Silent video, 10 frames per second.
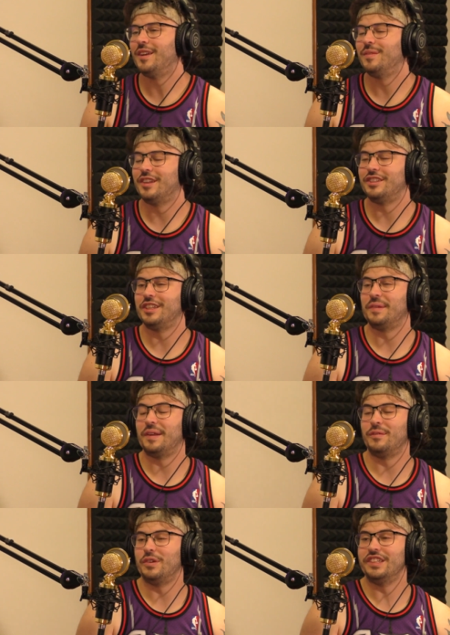must have just
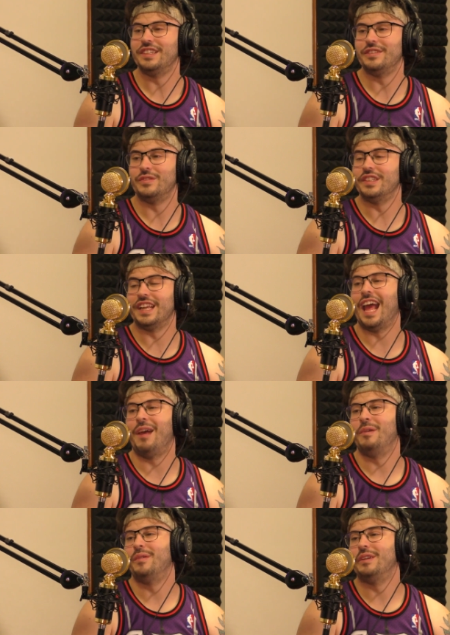been really, really
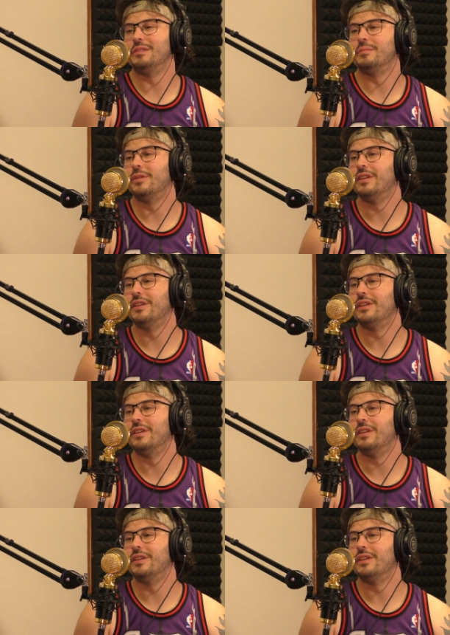happy when he was born.